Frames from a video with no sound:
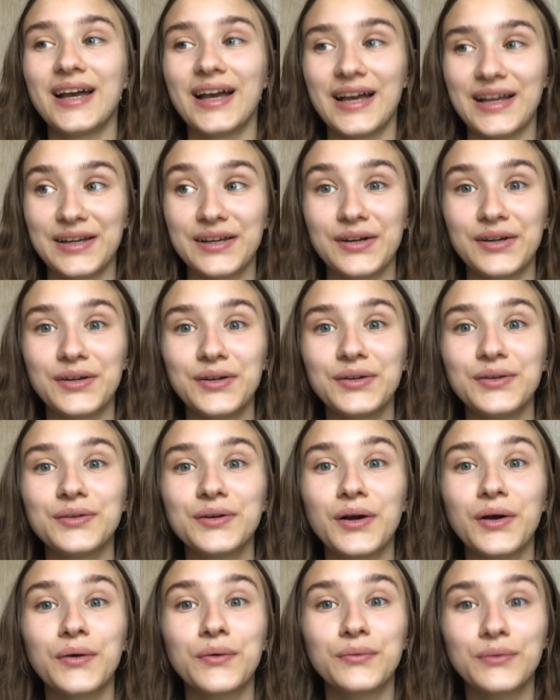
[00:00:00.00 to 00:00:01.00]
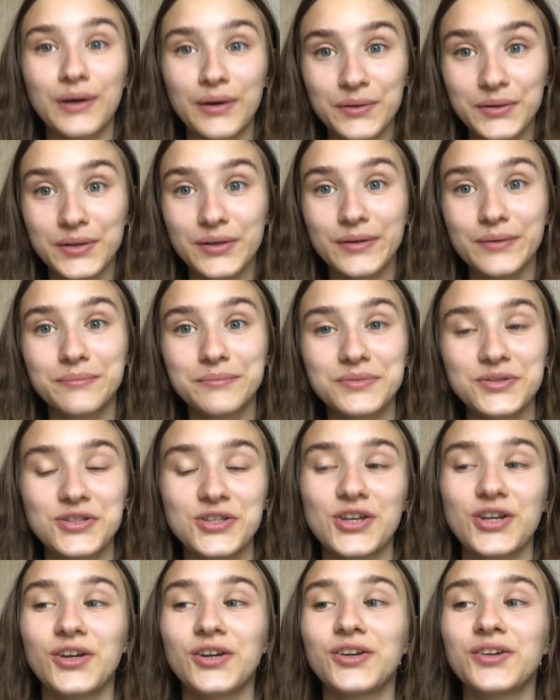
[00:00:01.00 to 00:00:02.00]
Hello, welcome
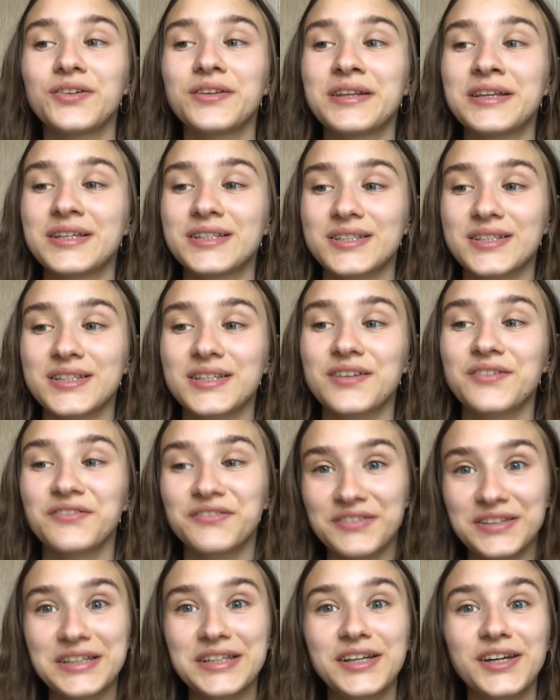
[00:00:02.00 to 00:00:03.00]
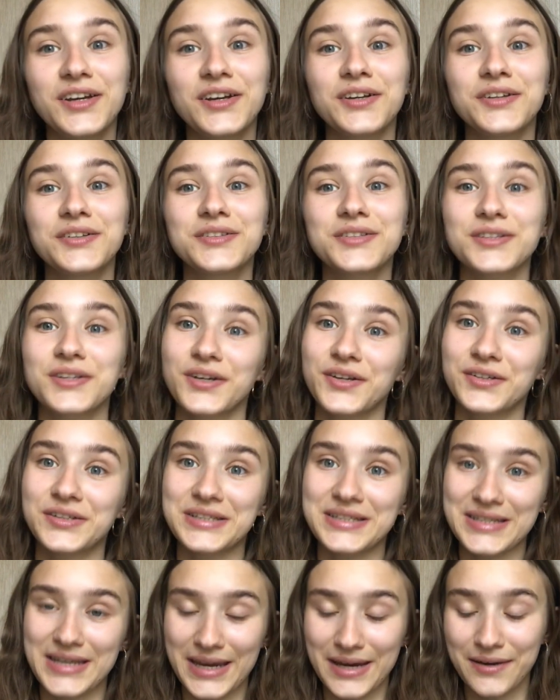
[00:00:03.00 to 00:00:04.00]
to this video. So
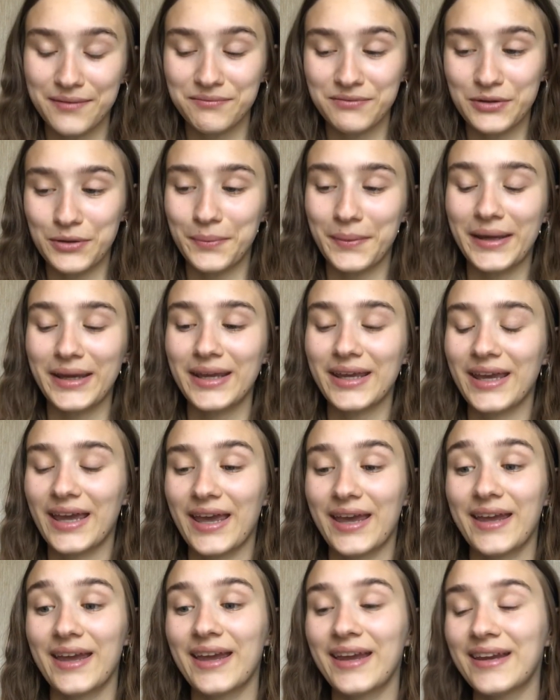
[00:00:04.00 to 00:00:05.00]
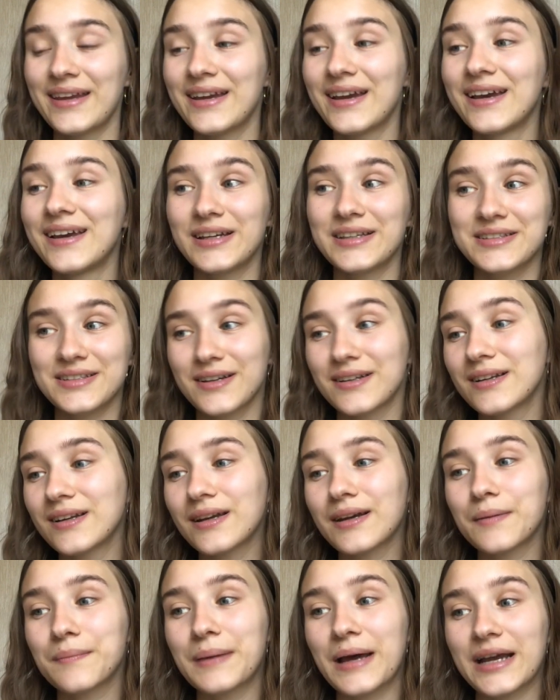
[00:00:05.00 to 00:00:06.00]
today I'm filming it's kind of
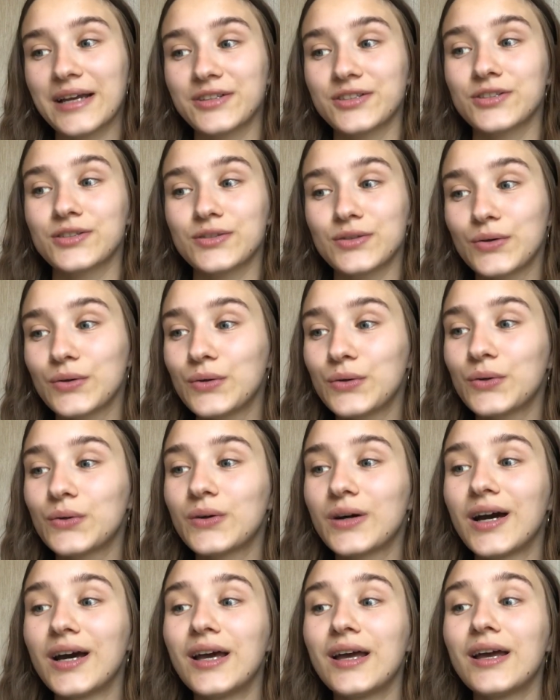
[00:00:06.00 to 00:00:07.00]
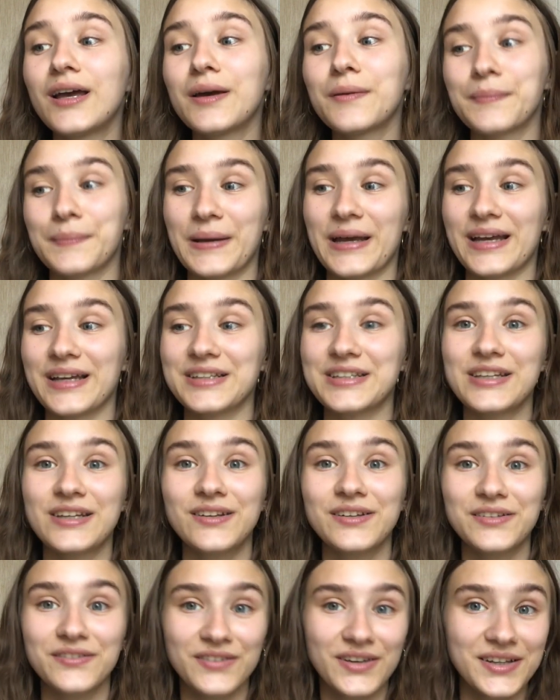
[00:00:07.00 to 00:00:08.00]
like a back to school, back to
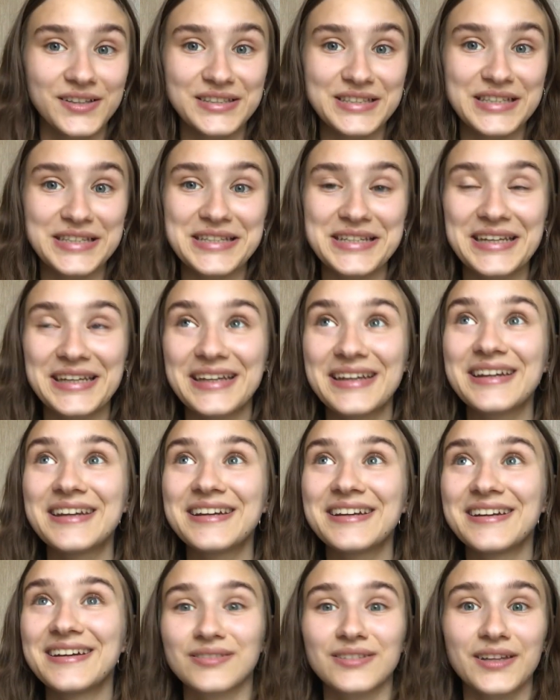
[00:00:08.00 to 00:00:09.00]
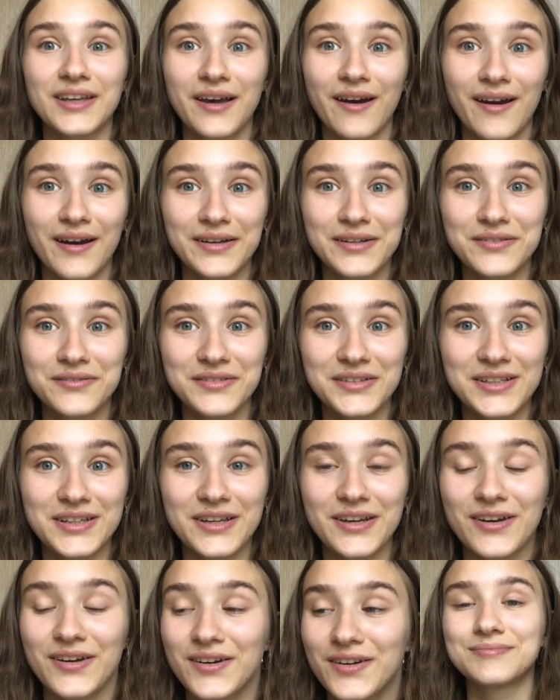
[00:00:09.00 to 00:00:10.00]
university kind of
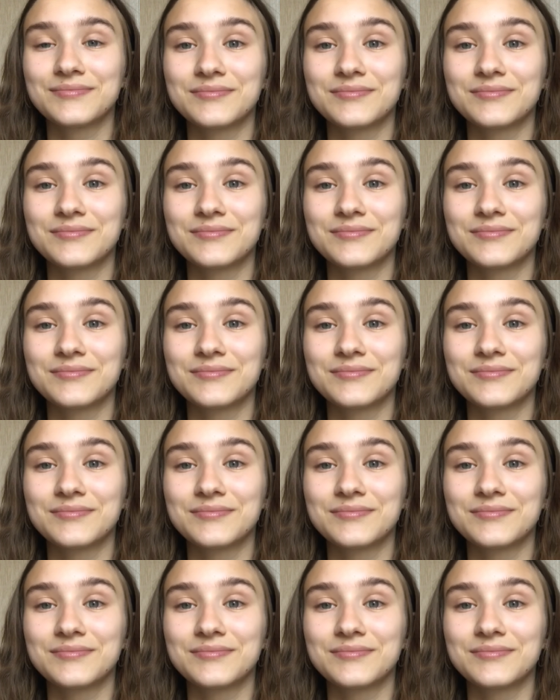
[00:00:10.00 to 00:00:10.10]
video.